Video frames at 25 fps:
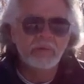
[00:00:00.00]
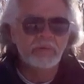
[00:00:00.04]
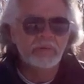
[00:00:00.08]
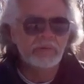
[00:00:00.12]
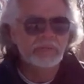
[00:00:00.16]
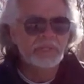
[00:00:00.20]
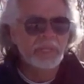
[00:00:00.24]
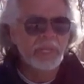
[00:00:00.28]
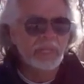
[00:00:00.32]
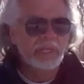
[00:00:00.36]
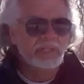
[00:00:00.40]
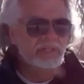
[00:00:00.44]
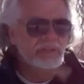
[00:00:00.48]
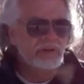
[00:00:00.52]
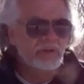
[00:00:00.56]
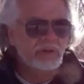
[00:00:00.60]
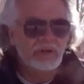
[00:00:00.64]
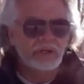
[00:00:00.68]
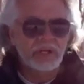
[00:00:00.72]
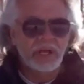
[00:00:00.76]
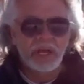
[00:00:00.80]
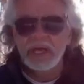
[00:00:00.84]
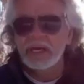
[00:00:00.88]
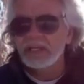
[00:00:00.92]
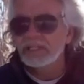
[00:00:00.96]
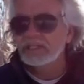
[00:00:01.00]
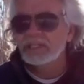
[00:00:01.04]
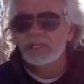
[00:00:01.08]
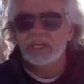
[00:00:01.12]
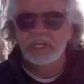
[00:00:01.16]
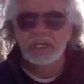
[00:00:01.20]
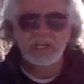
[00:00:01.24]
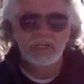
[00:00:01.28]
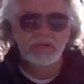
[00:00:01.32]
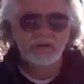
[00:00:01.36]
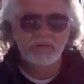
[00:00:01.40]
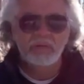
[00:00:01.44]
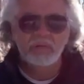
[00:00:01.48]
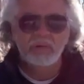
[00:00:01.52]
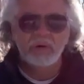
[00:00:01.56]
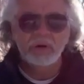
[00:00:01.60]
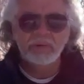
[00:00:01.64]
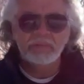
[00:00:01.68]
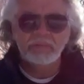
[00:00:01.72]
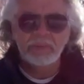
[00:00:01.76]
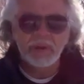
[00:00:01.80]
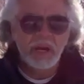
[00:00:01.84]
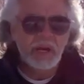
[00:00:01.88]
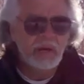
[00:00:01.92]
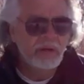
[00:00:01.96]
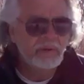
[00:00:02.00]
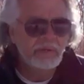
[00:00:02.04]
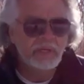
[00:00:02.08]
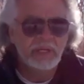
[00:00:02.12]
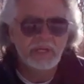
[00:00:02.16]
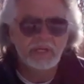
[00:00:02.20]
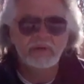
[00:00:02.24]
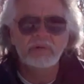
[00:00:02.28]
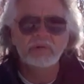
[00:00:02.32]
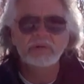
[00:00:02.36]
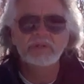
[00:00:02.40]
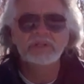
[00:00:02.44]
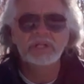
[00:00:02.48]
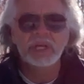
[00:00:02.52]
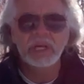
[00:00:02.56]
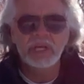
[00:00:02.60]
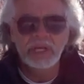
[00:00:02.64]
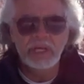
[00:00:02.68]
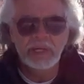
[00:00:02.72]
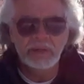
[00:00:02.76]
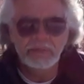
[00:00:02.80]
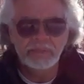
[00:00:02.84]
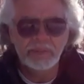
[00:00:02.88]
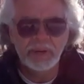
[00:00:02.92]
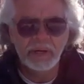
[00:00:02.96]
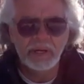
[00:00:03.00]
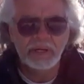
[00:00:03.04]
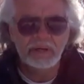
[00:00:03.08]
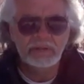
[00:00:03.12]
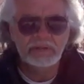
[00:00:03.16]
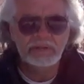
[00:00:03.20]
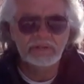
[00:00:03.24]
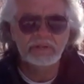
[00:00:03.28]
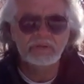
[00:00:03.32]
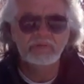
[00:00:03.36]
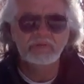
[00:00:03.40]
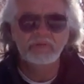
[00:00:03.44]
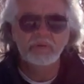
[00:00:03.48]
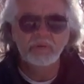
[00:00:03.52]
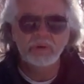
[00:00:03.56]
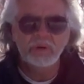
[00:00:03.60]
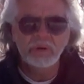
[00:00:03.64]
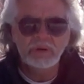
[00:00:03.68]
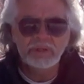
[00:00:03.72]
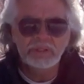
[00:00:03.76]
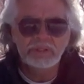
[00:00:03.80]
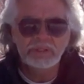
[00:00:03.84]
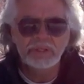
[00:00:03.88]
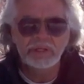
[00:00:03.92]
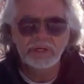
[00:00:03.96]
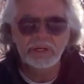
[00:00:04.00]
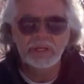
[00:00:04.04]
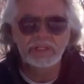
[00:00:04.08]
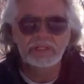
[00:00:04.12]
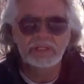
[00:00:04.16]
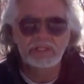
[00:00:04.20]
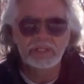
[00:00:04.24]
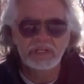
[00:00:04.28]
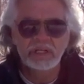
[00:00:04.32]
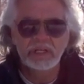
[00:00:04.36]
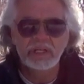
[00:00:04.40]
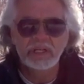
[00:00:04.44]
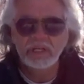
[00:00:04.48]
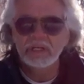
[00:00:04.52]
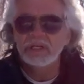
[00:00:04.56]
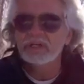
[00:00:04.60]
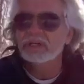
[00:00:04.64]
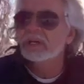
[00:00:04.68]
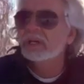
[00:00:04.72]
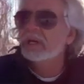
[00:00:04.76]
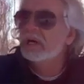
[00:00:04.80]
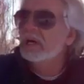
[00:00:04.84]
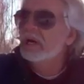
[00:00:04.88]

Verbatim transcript: With natural gas, eight, one pound equals eight pounds of water as a yield